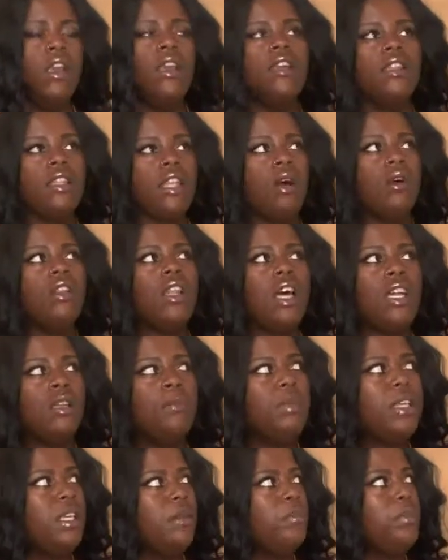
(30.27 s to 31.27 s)
Now, a lot of
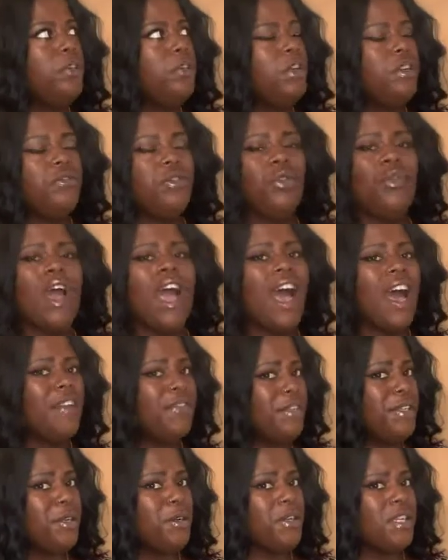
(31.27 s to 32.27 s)
people, if you
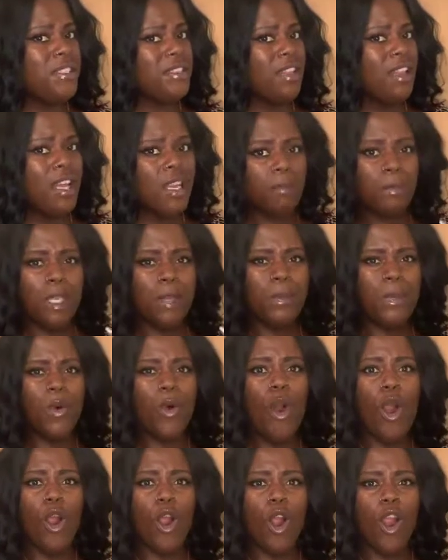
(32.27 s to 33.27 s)
haven't noticed, a lot of people
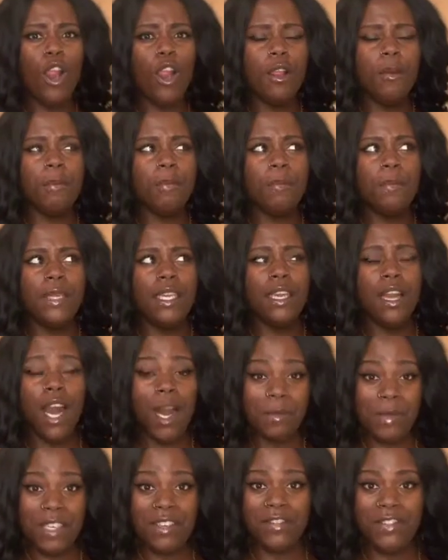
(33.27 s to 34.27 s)
are
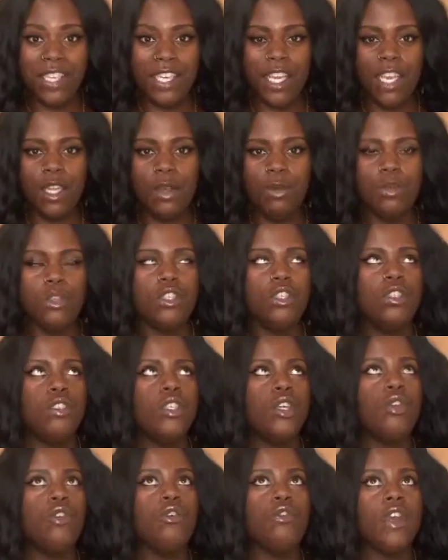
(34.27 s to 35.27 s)
becoming vegan, which is a
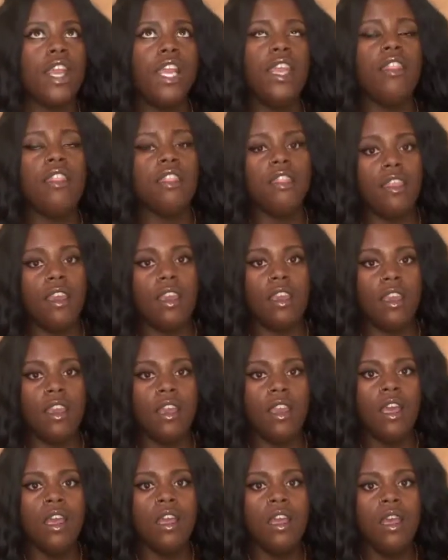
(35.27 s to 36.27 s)
great thing.
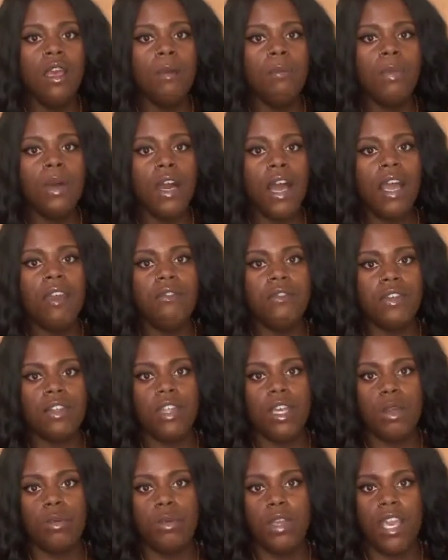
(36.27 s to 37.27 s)
But I feel
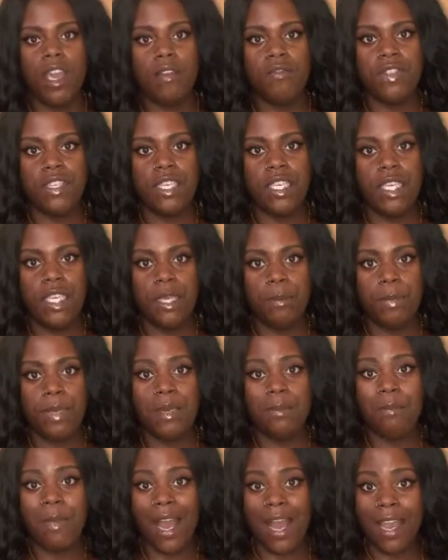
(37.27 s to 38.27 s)
like we have to keep in
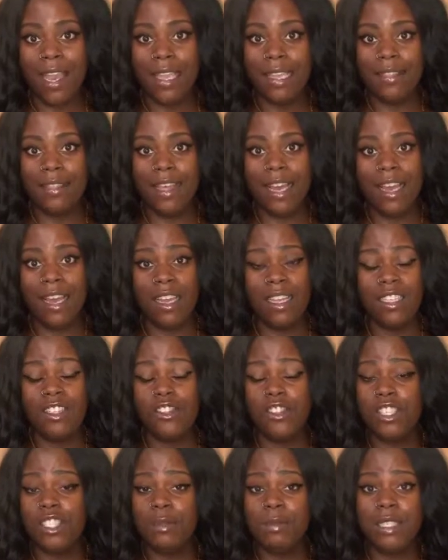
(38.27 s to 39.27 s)
mind that
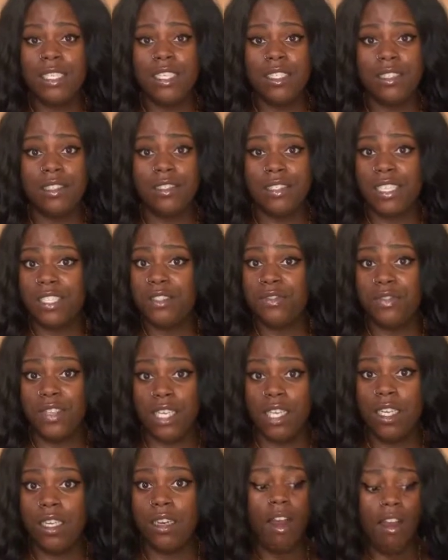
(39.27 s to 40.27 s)
just because it says
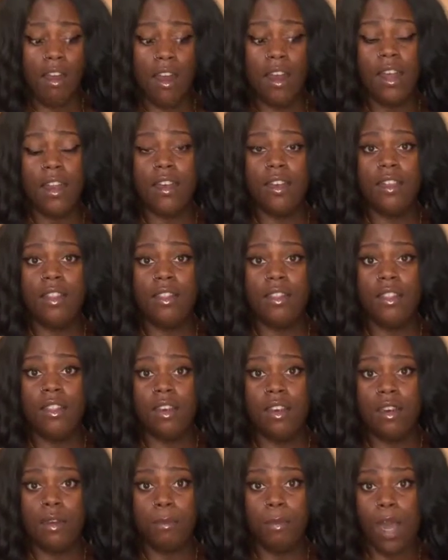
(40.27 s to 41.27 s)
vegan on
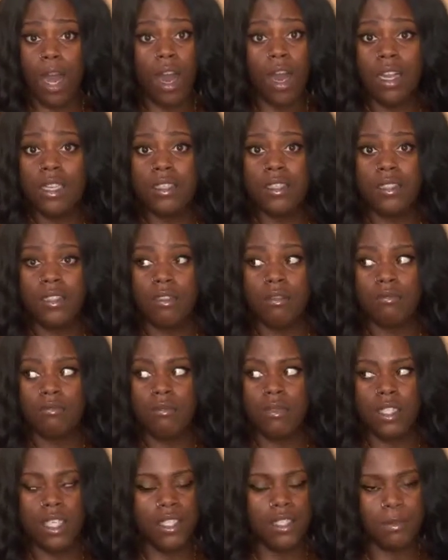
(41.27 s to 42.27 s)
the box
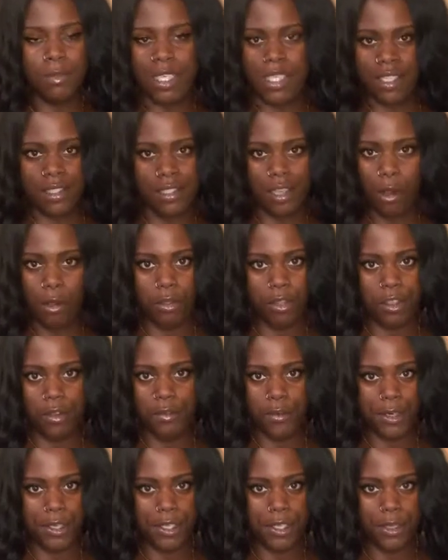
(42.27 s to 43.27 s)
doesn't mean it's healthy
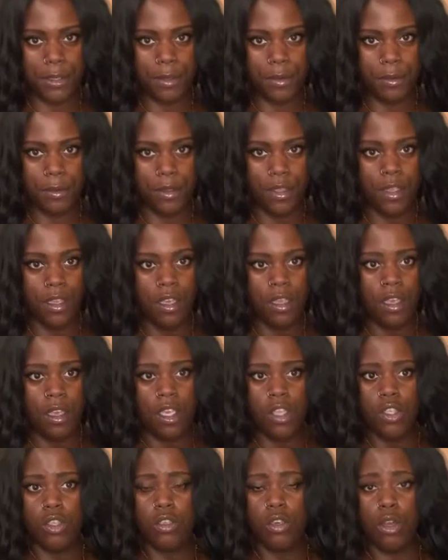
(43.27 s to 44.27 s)
for you.
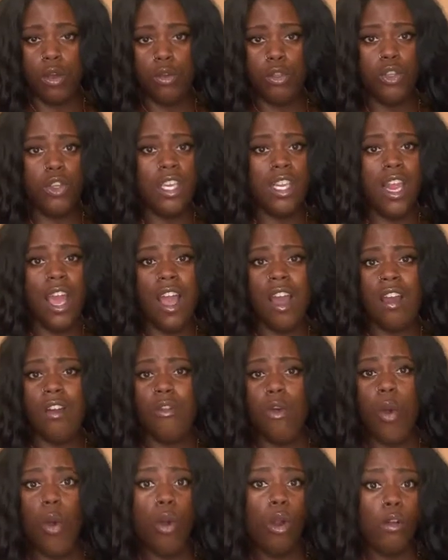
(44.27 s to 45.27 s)
You know, you can have
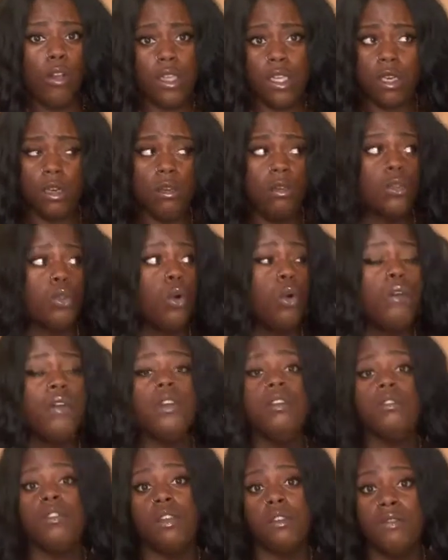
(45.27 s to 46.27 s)
Oreos.
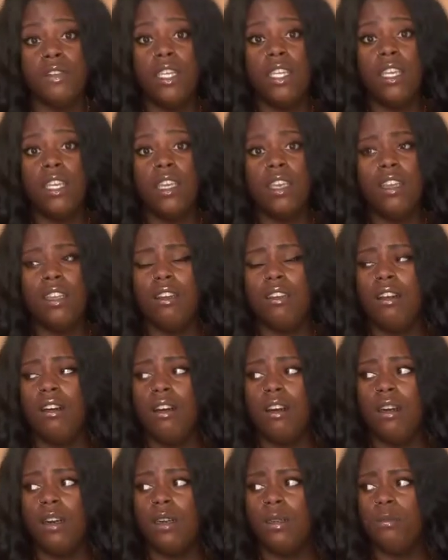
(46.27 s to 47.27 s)
Oreos are vegan.
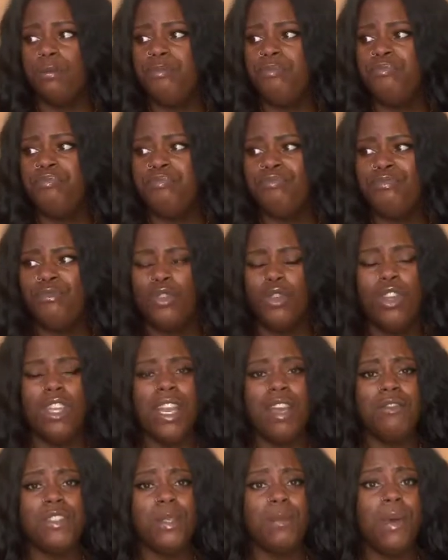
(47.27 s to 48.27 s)
You can
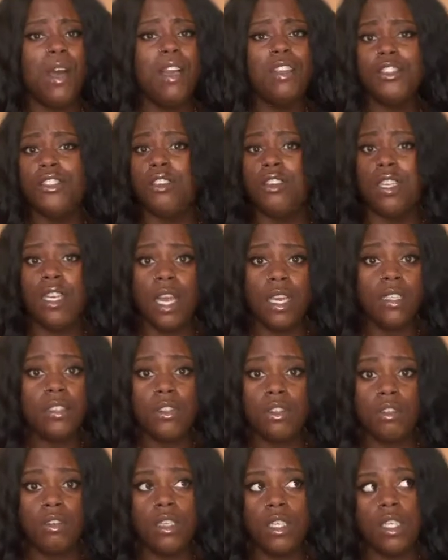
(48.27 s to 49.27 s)
have some certain ice
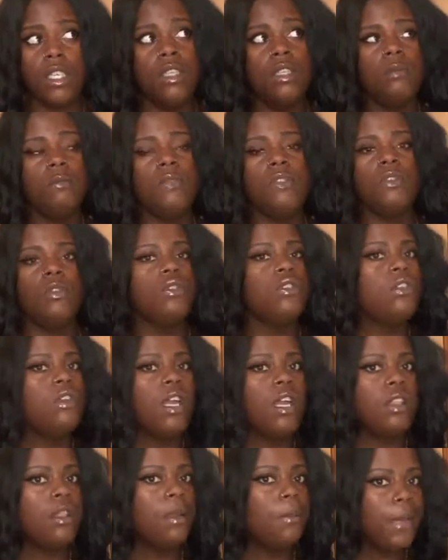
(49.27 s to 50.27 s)
creams. Those are
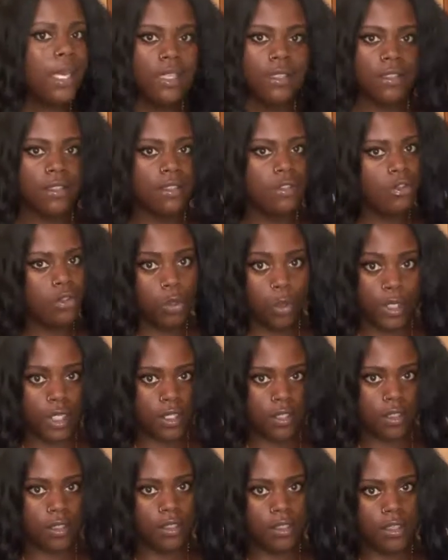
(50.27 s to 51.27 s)
not the best
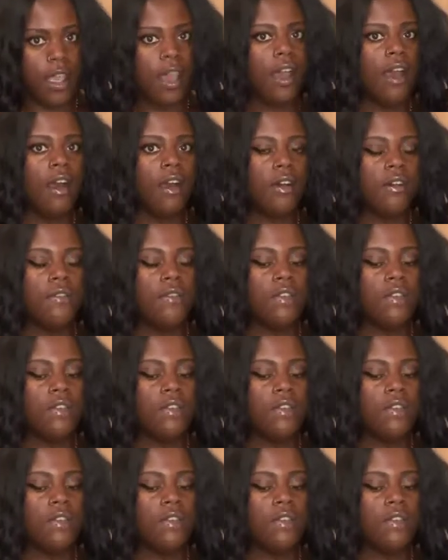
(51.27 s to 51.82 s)
choices to have.